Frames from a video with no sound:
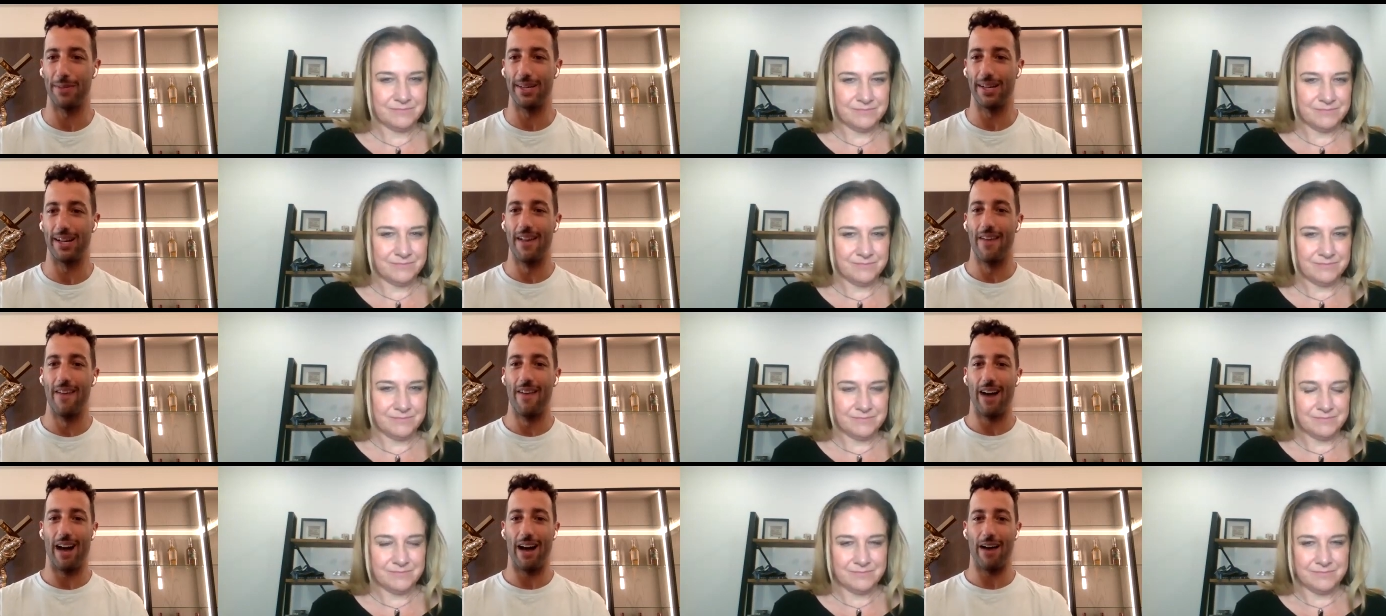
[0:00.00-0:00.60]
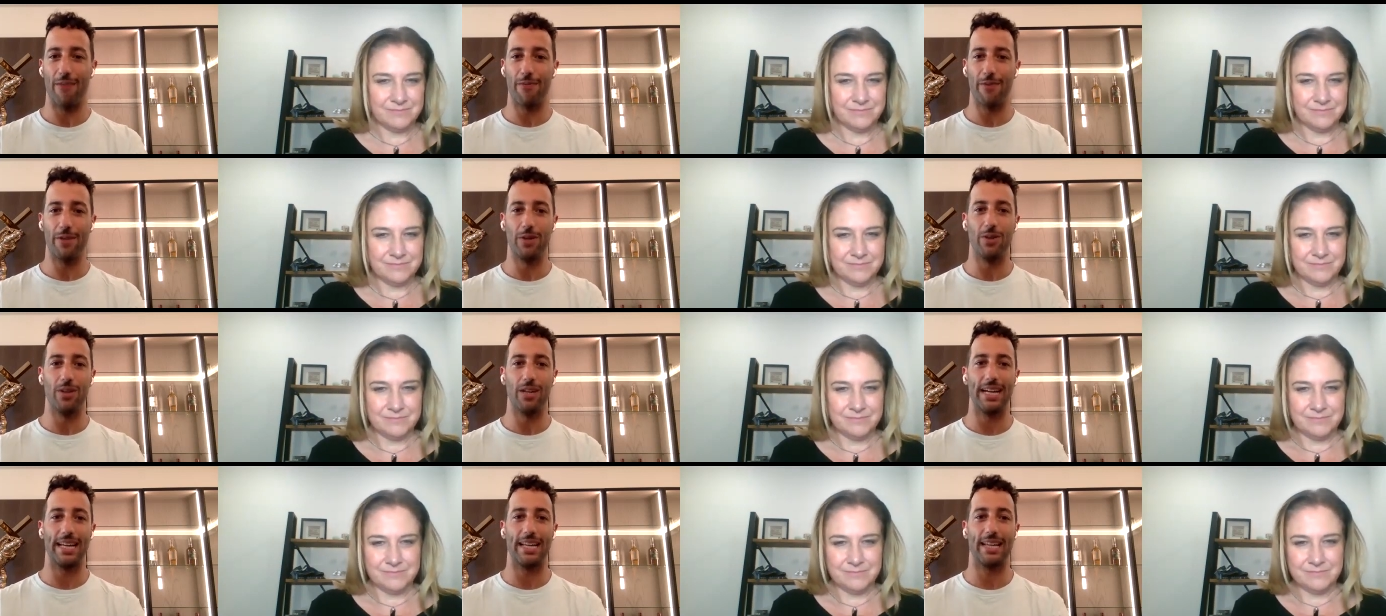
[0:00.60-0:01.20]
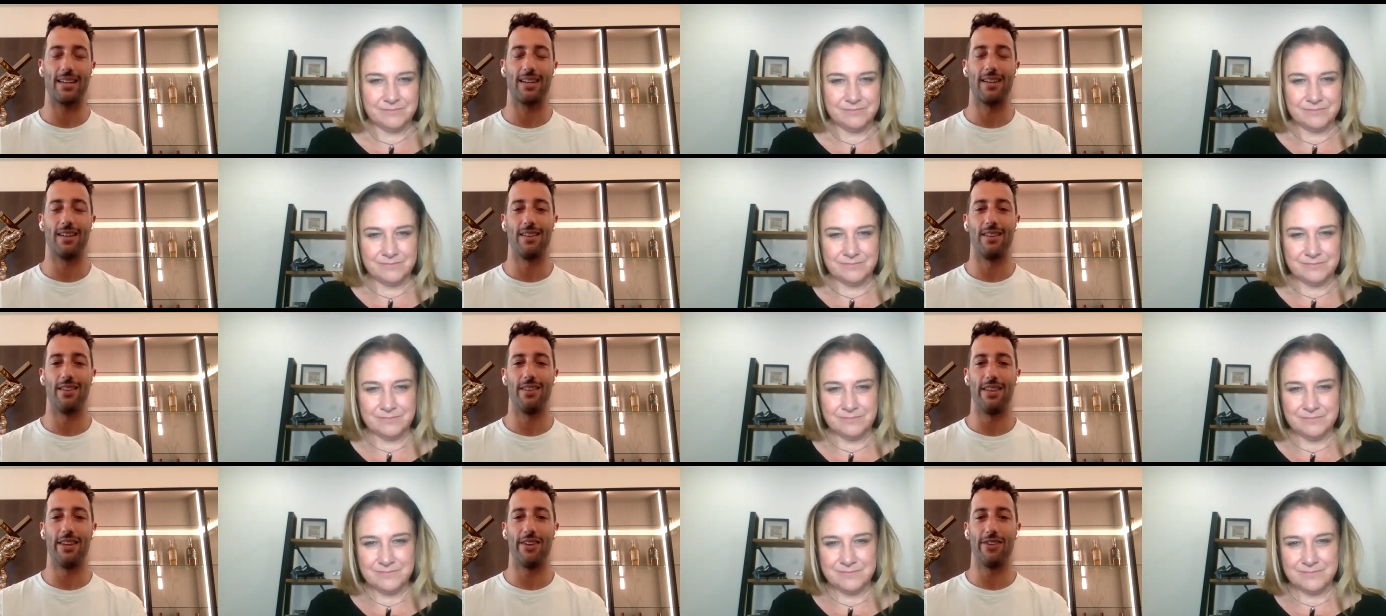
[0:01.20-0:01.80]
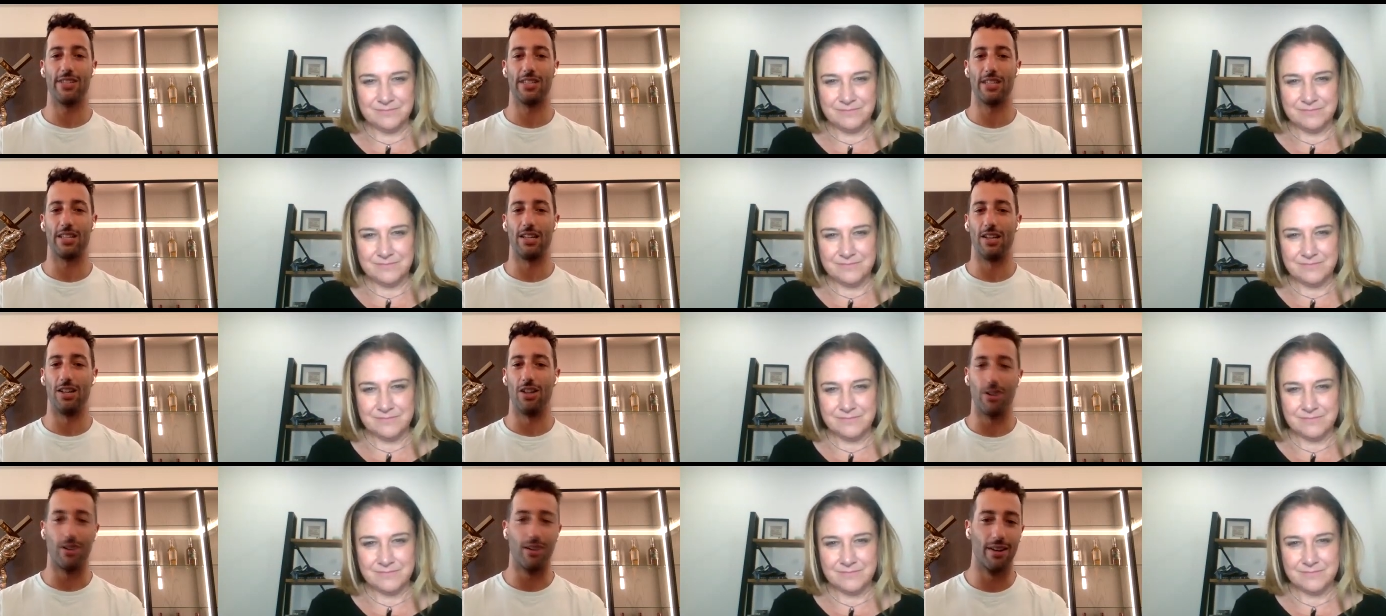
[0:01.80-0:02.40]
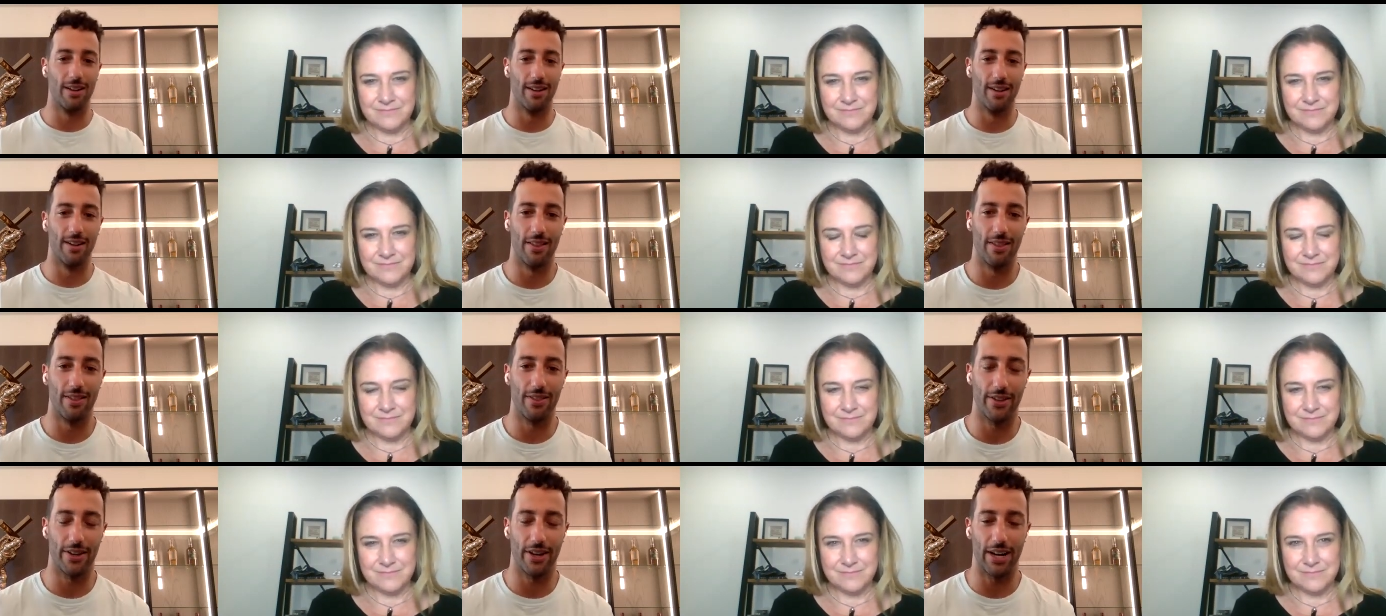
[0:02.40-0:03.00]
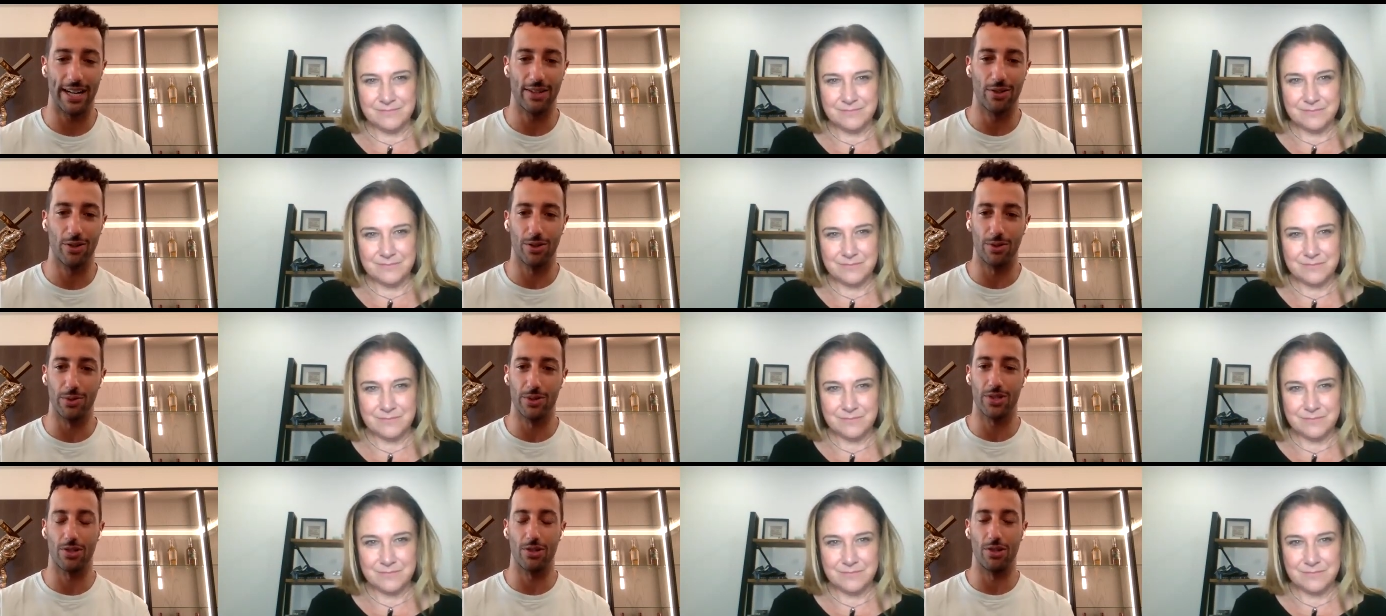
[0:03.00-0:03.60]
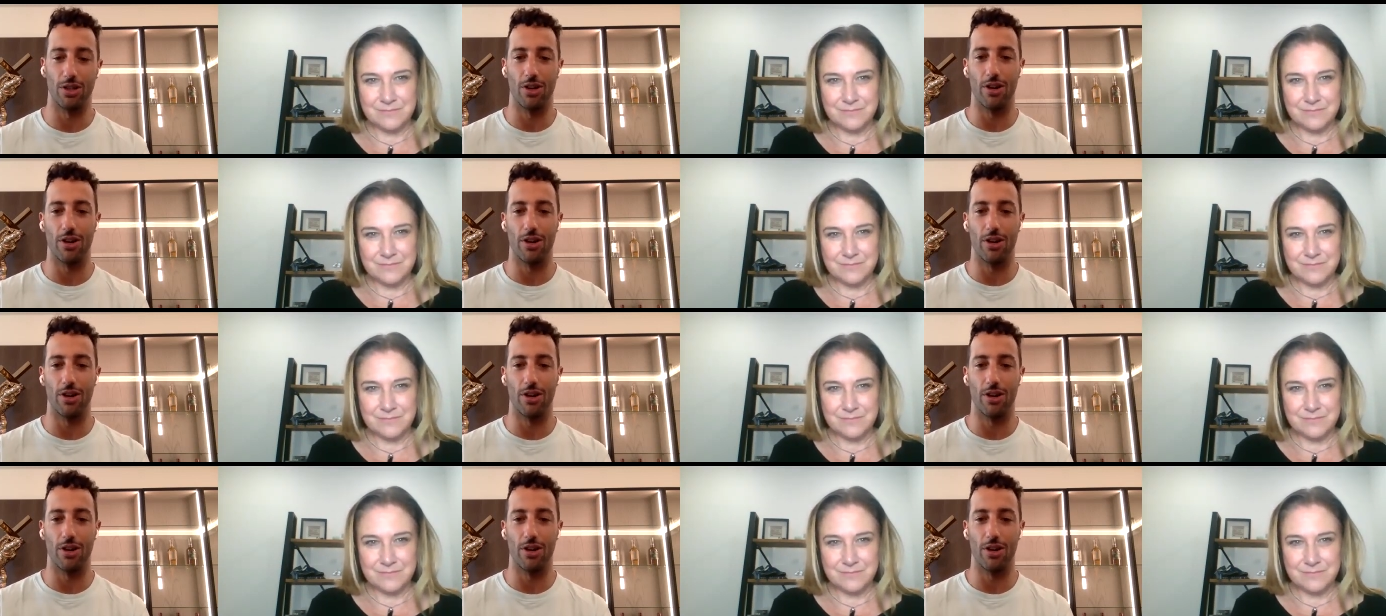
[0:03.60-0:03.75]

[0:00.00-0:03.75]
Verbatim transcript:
Speaker 1: But I feel like there is a lot that I could also